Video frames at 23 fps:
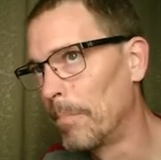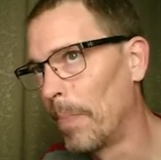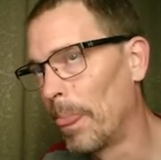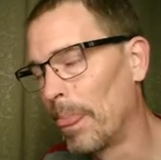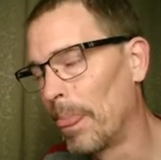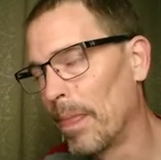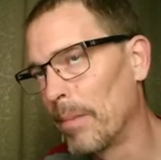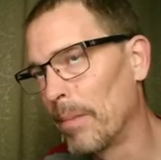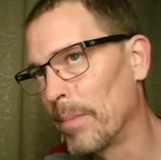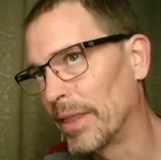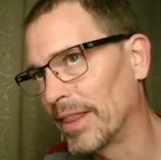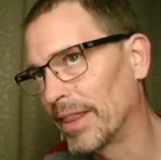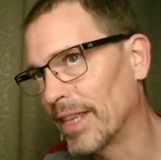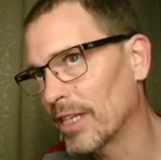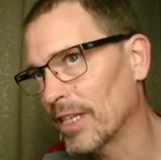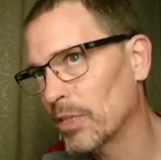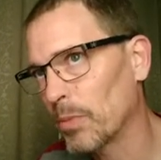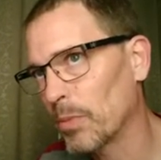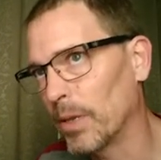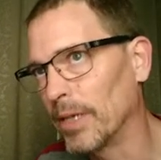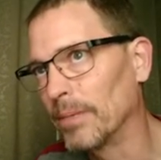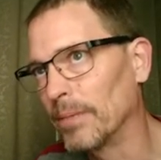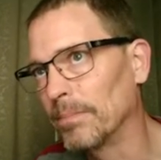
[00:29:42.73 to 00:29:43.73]
But this
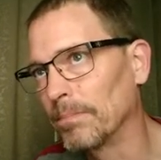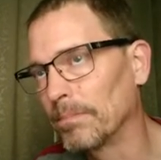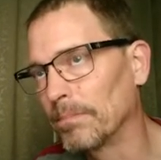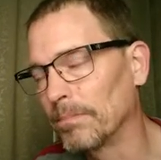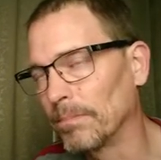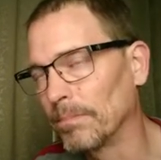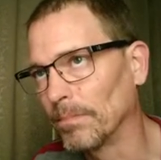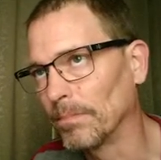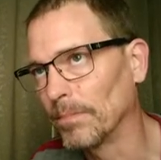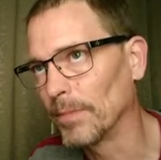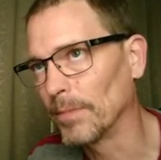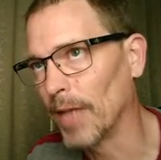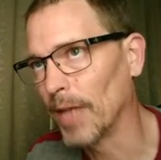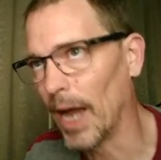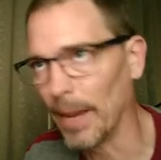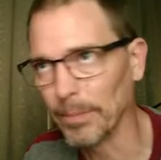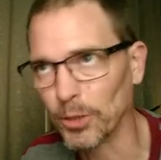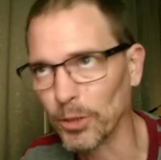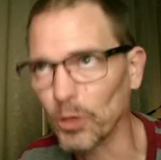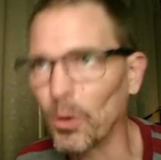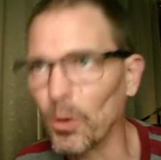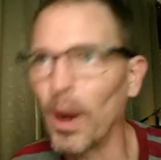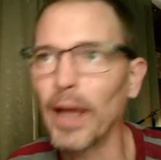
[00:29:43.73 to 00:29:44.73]
one, I'm
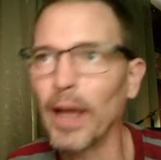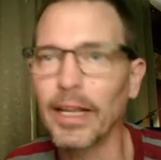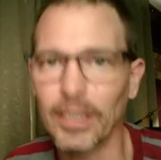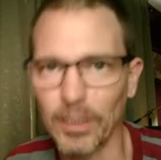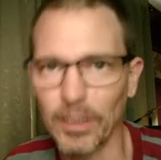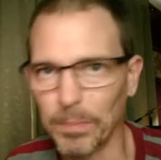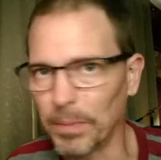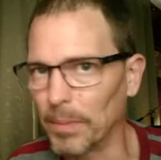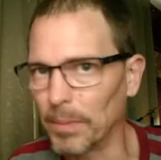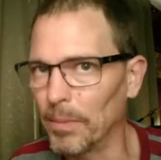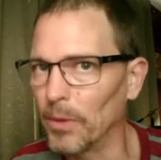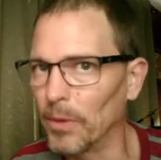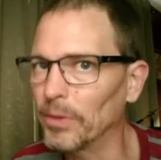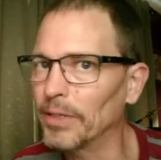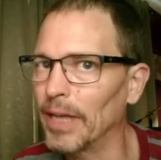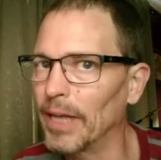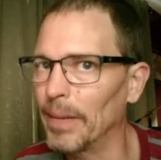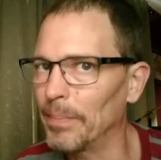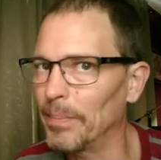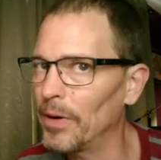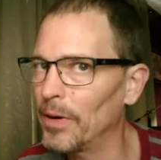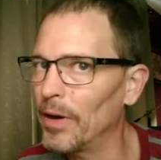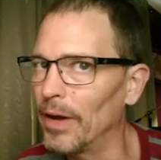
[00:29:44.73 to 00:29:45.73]
trying to promote
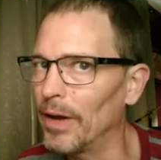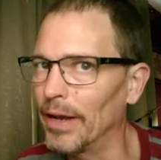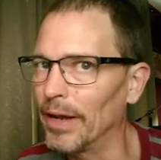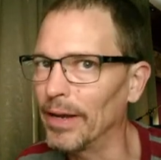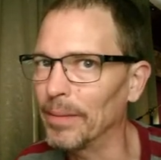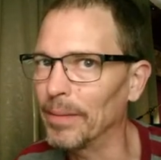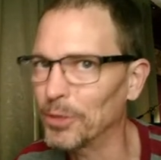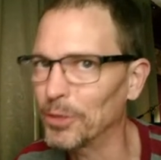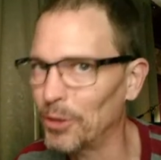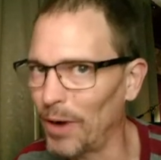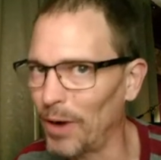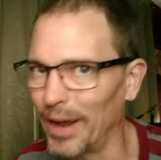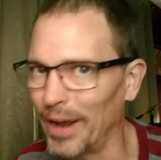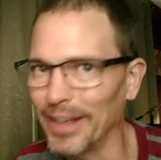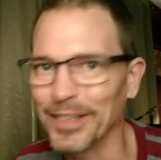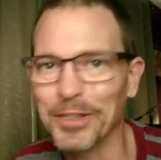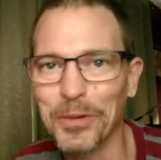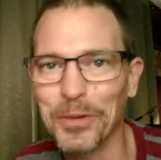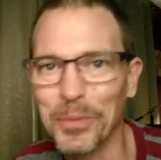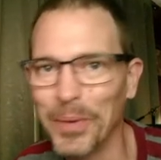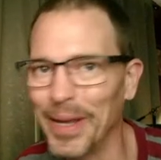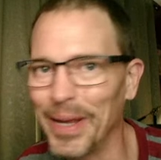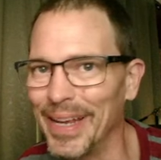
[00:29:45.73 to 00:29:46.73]
that pawn. I'm trying to
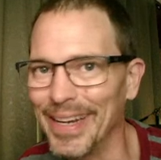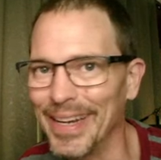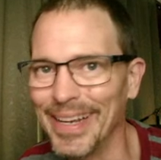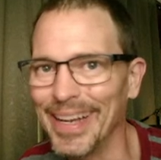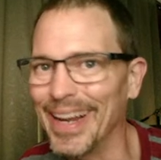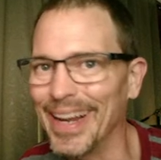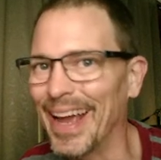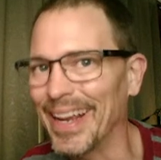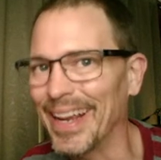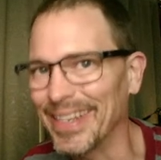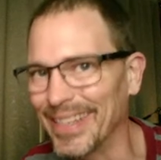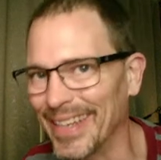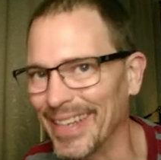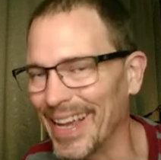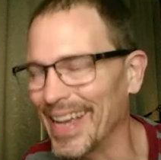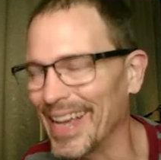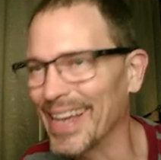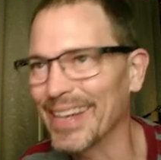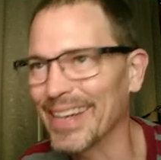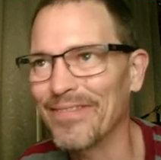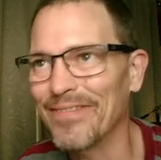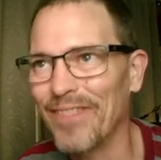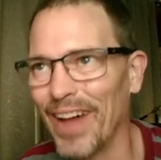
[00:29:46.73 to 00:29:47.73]
win, and I
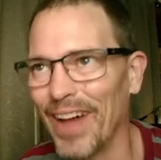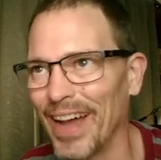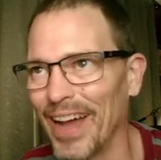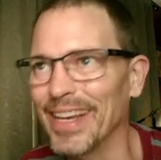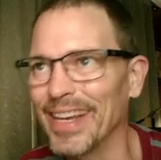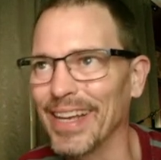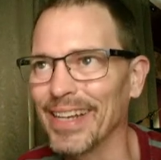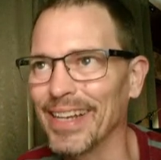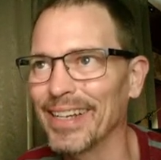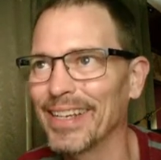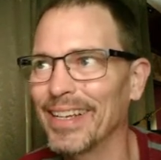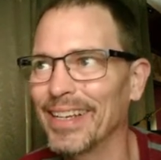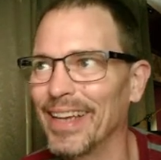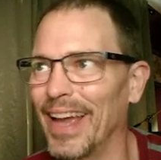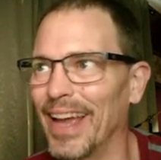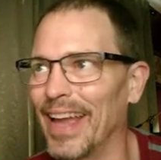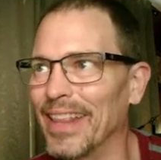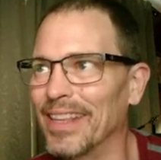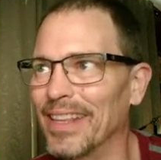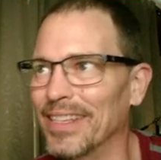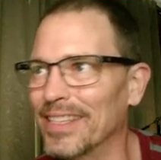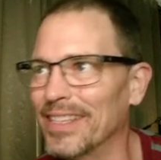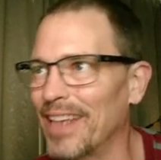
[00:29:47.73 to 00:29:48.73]
can't find it.
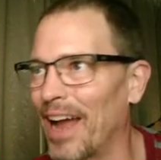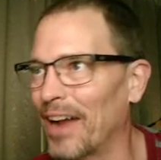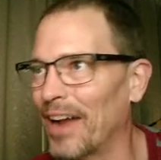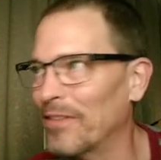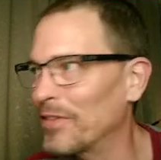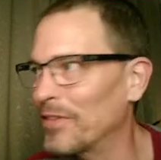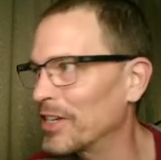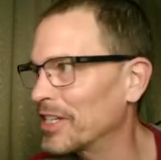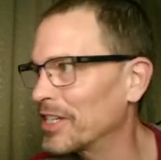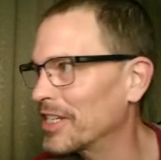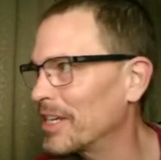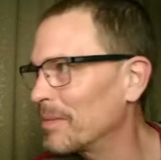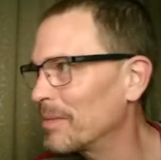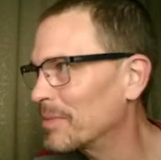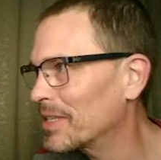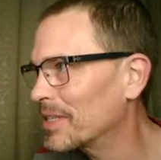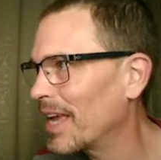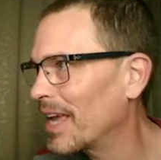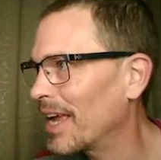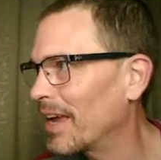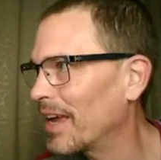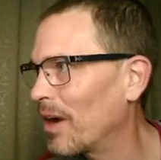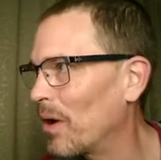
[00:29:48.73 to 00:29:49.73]
And the stockfish keeps
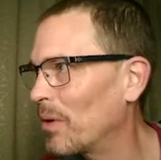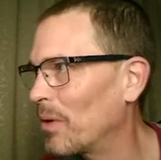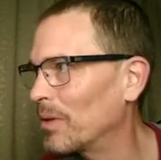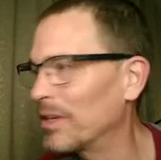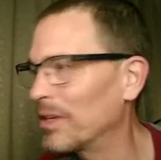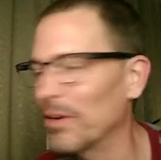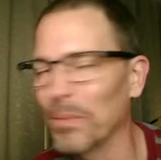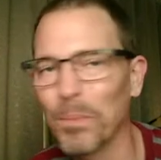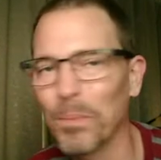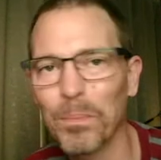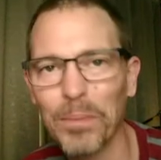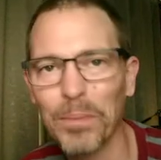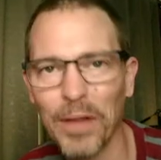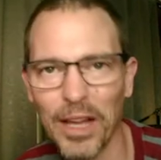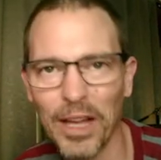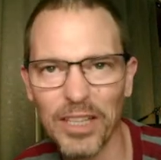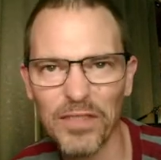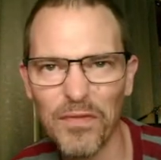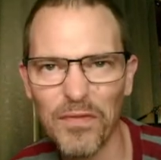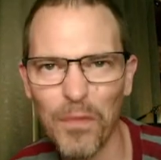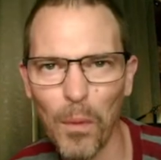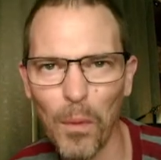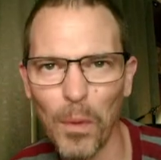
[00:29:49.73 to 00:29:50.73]
saying, Oh, you're plus
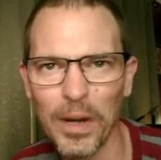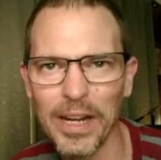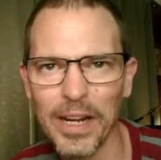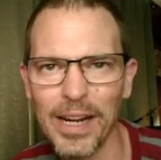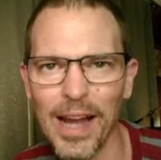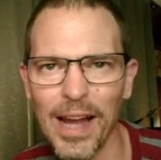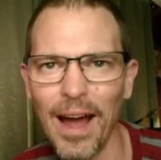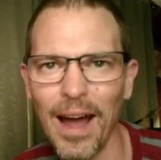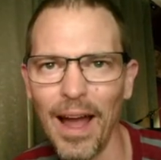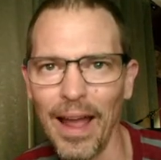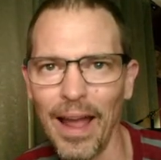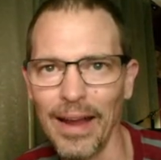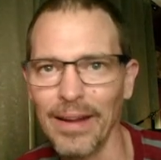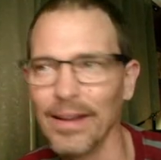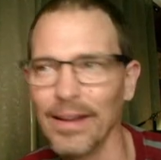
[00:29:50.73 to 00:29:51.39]
49.